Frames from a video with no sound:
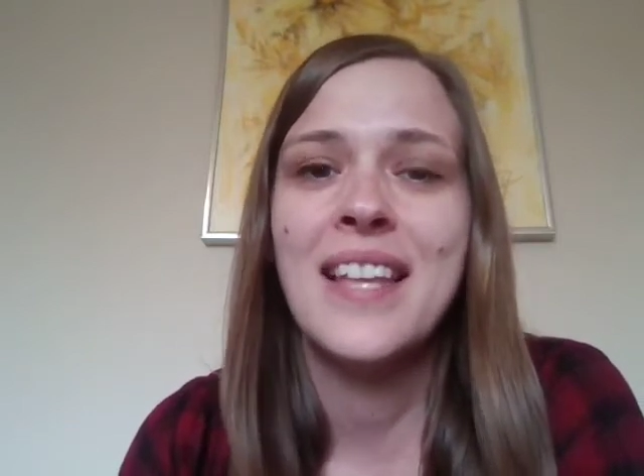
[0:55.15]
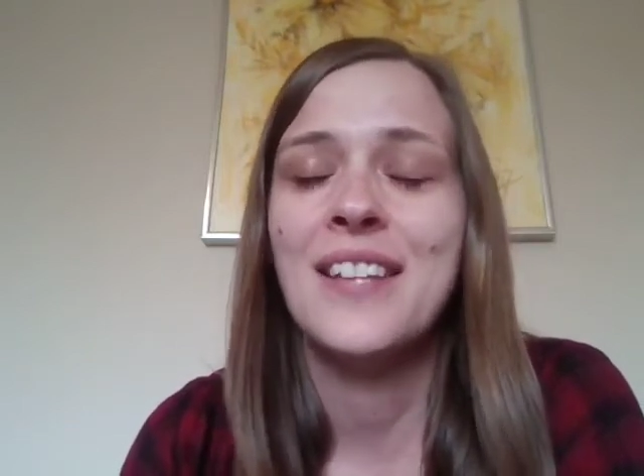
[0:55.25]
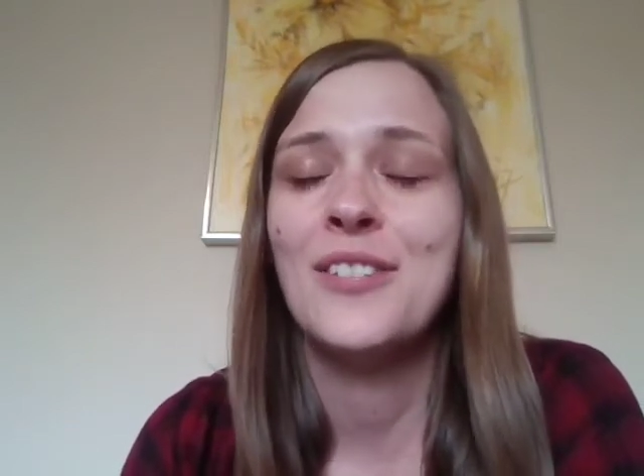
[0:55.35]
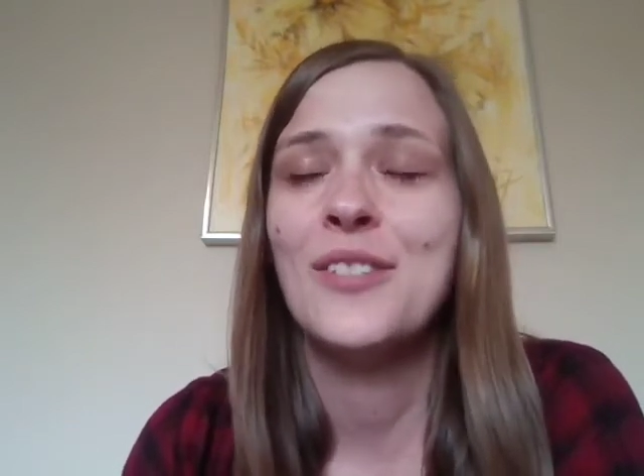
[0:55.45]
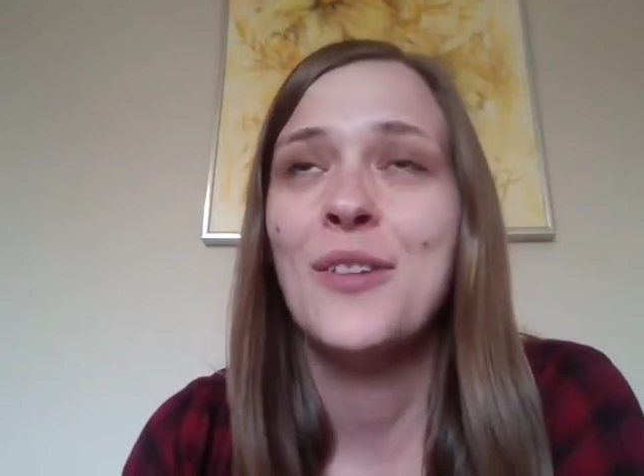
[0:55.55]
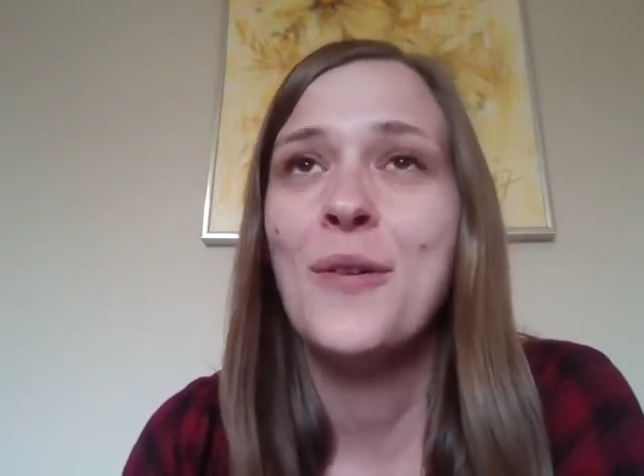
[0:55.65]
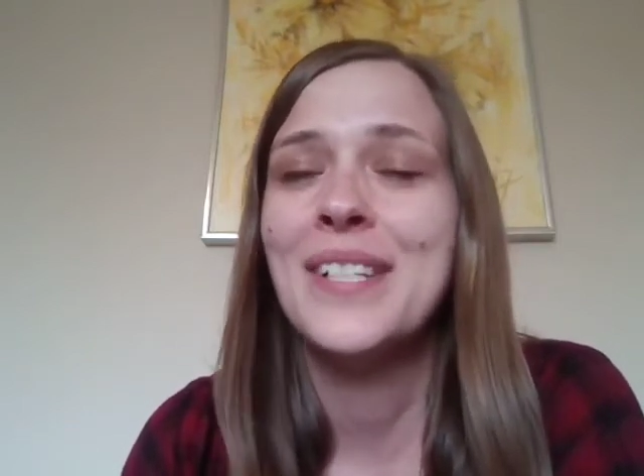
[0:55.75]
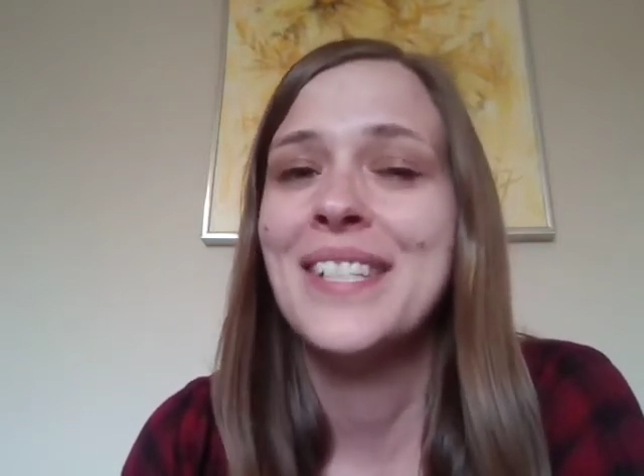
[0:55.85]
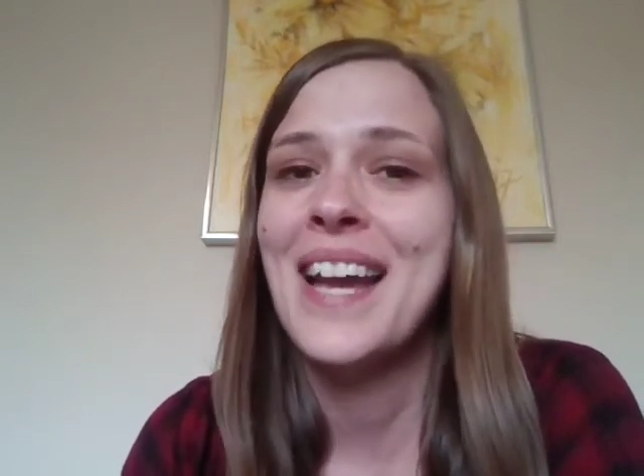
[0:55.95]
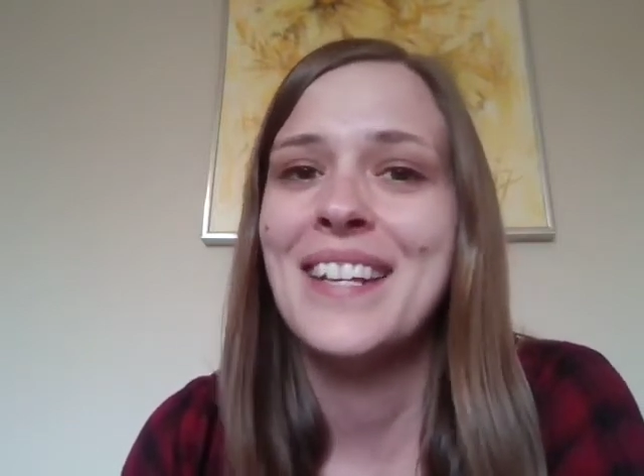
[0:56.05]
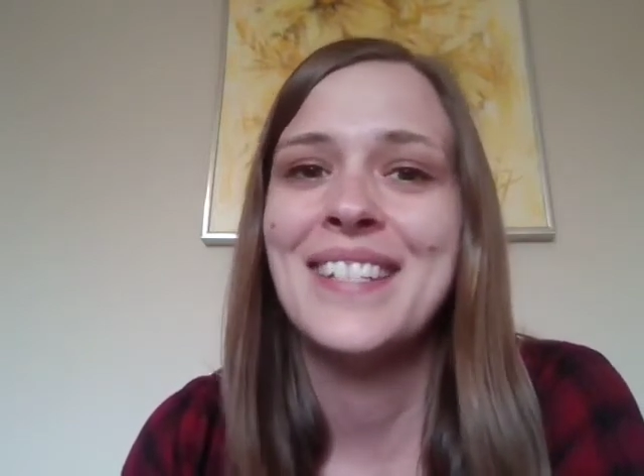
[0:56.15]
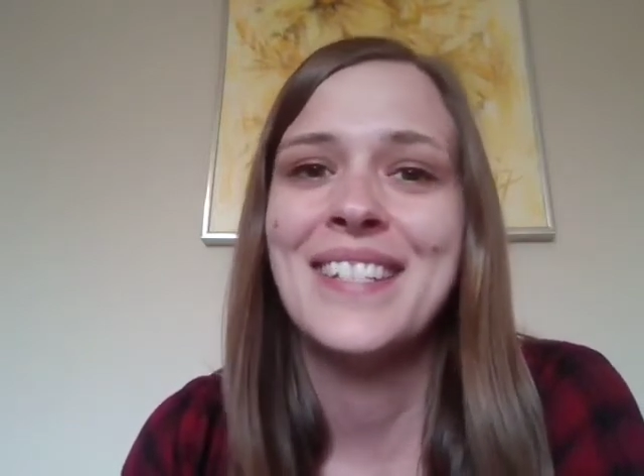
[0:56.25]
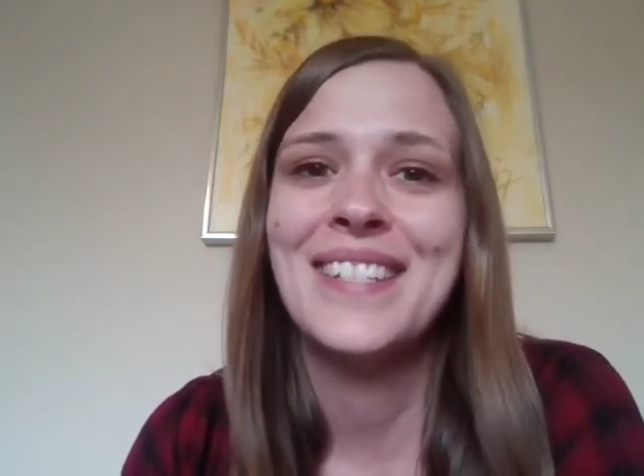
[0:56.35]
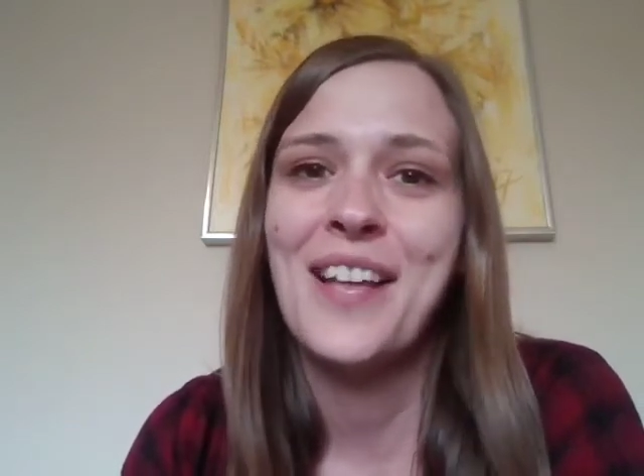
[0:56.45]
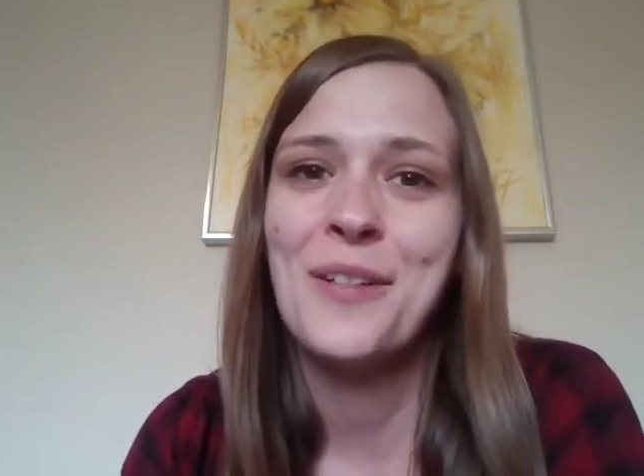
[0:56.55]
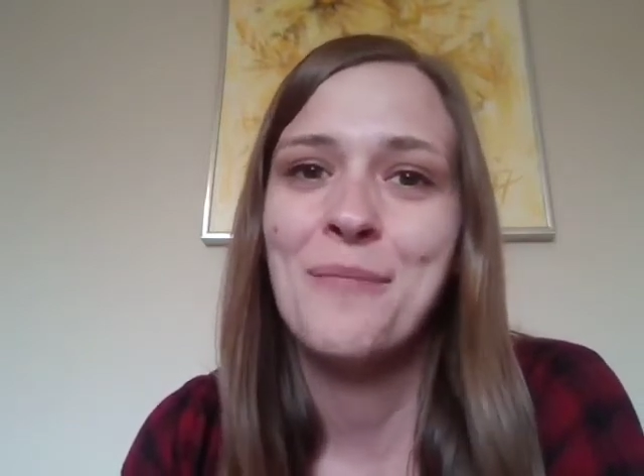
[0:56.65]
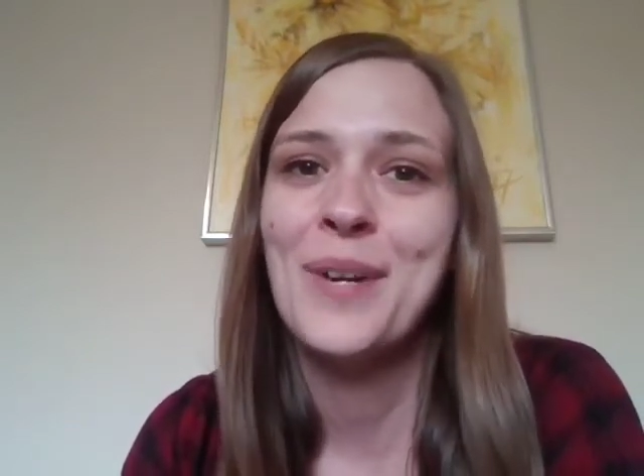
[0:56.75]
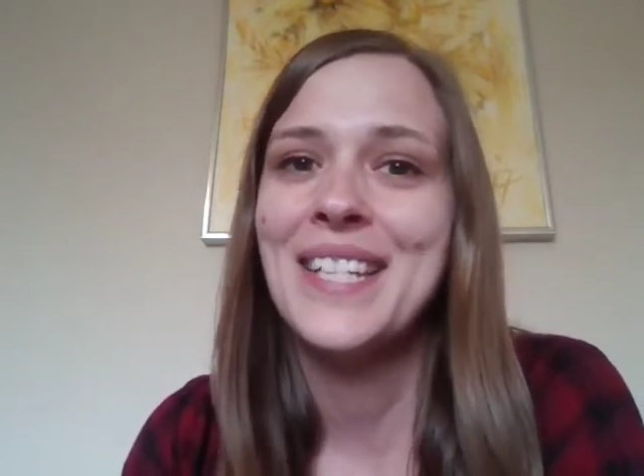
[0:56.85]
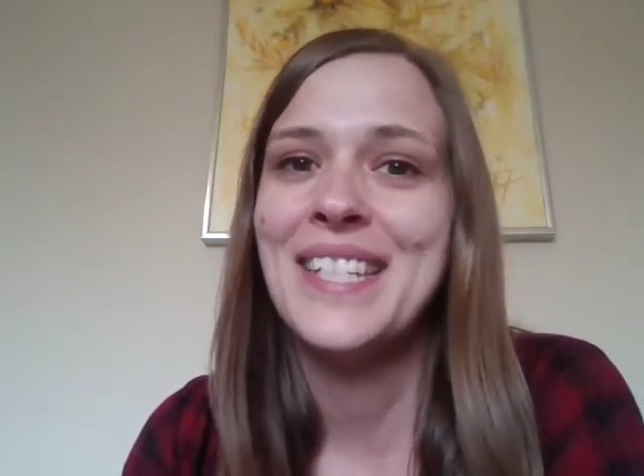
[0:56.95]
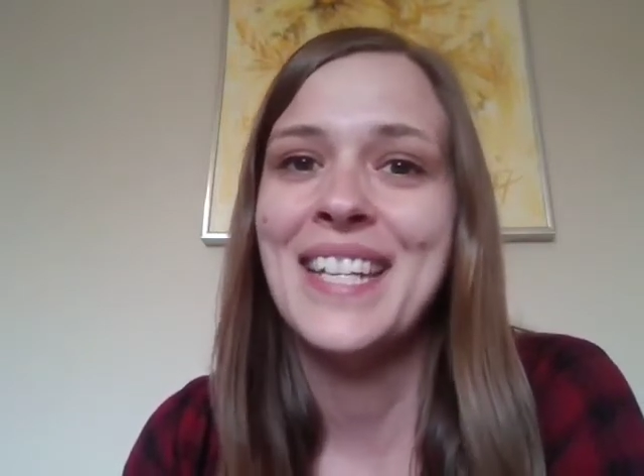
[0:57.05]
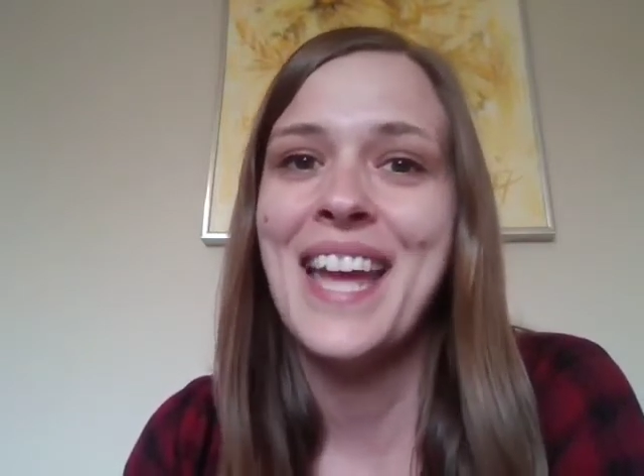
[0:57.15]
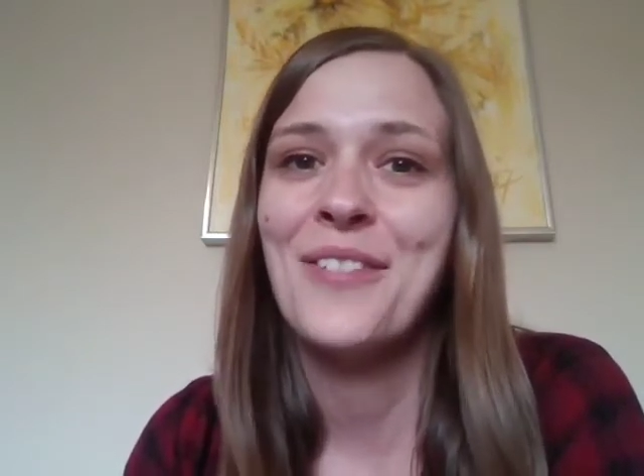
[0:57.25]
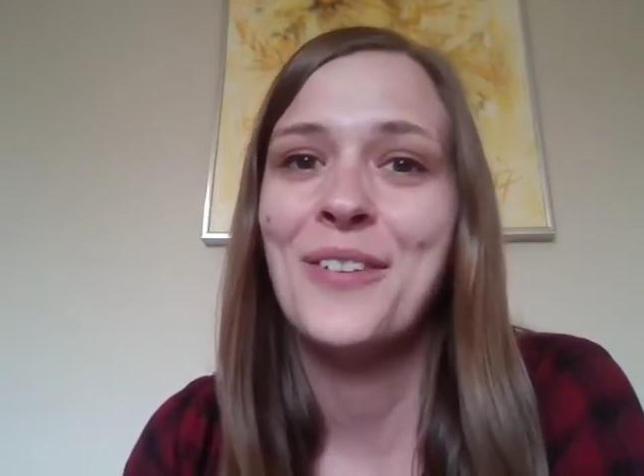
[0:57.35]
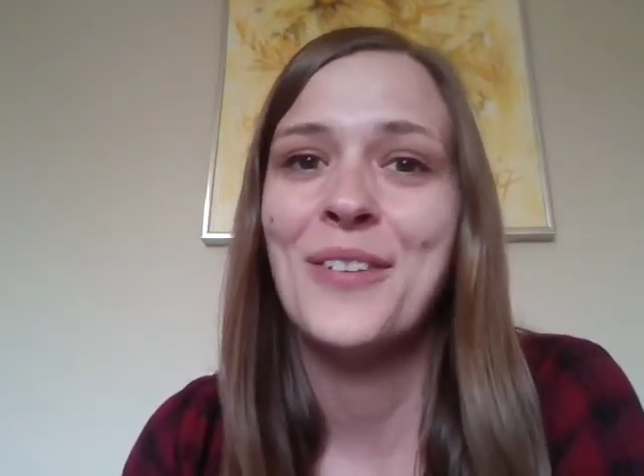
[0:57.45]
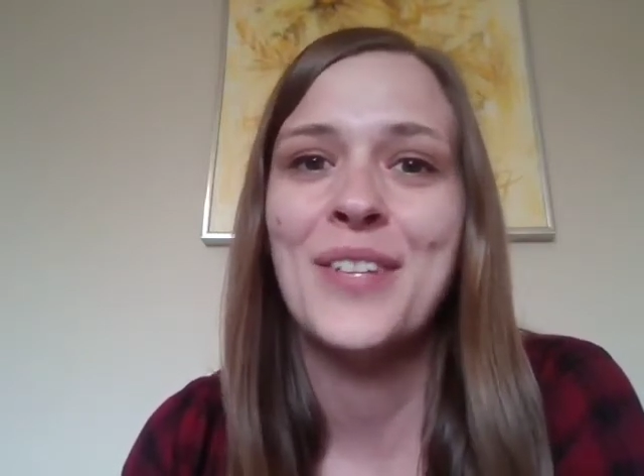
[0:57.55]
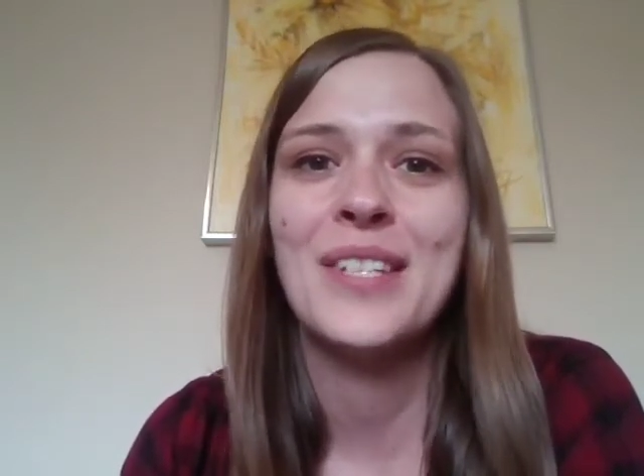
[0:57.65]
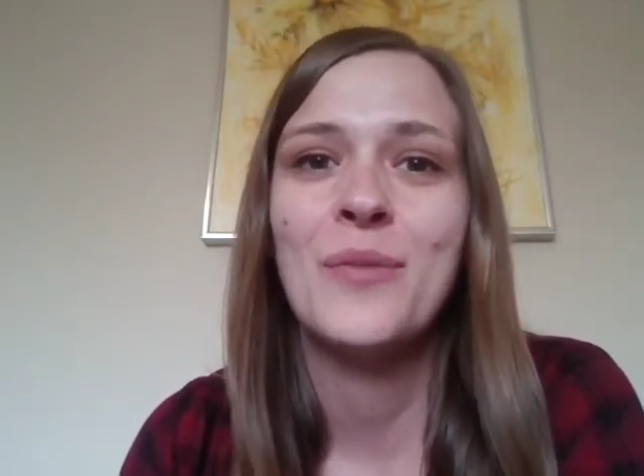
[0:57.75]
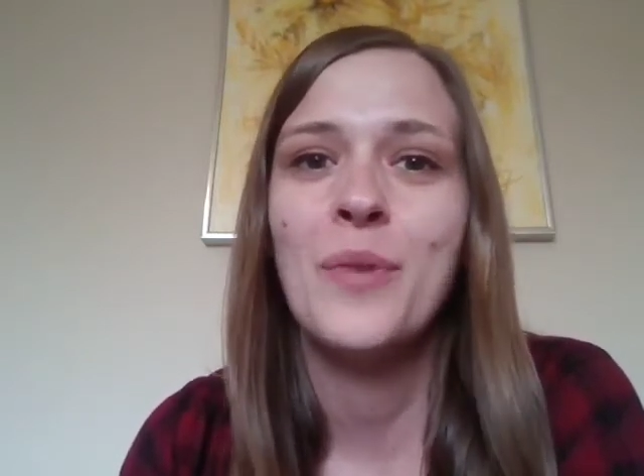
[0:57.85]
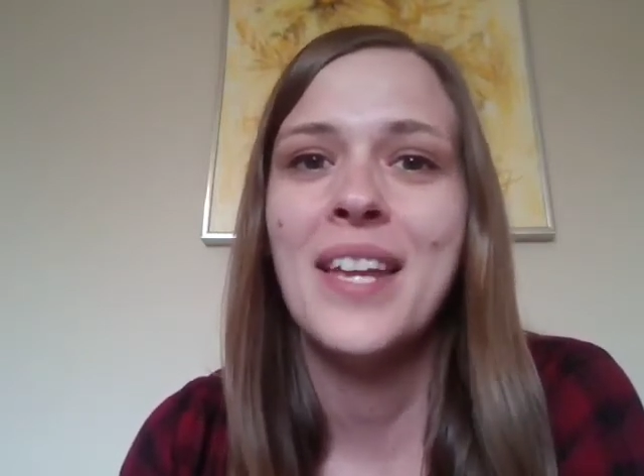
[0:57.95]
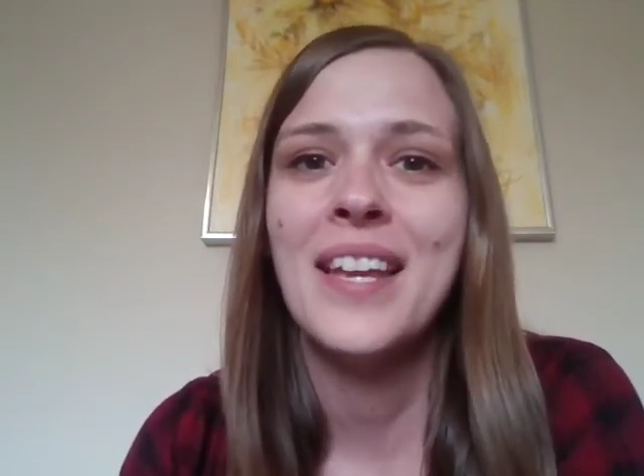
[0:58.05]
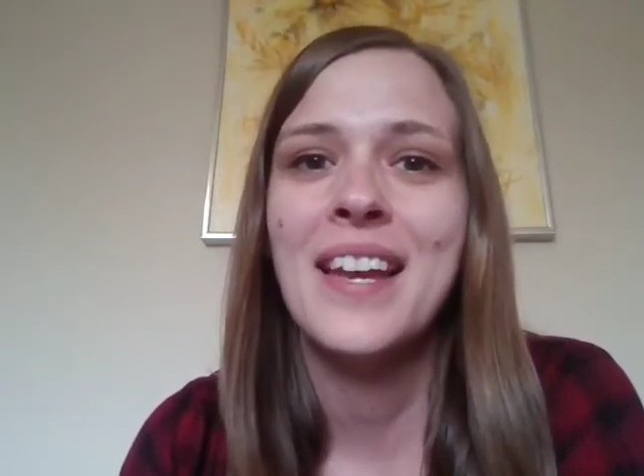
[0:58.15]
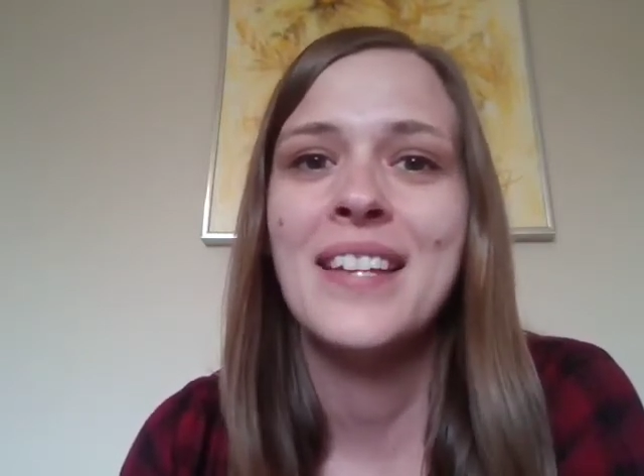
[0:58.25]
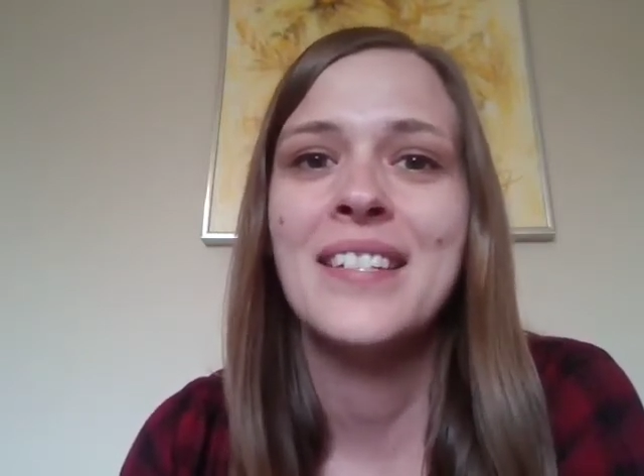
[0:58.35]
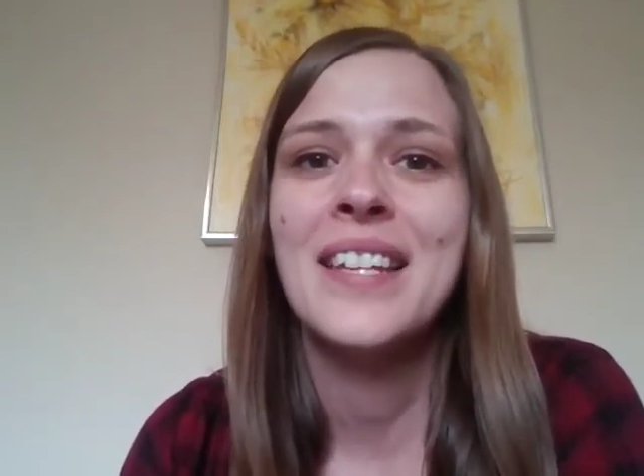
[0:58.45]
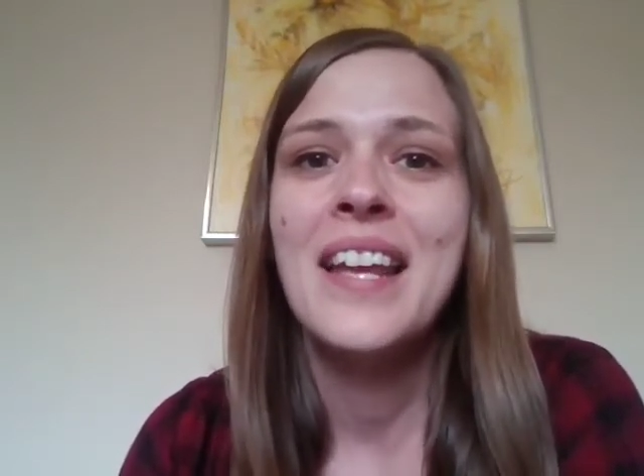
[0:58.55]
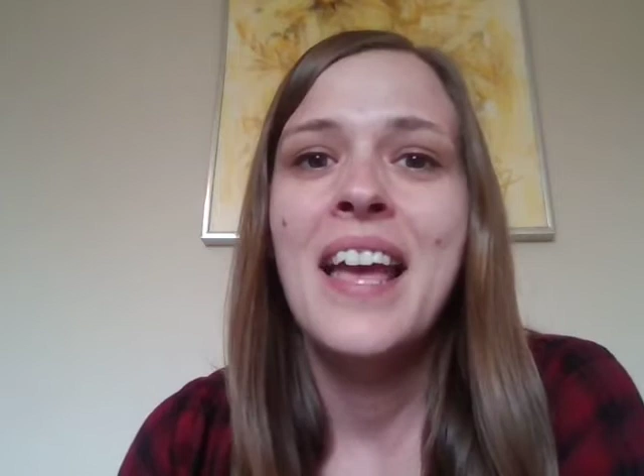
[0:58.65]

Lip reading: and so excited to celebrate together this weekend,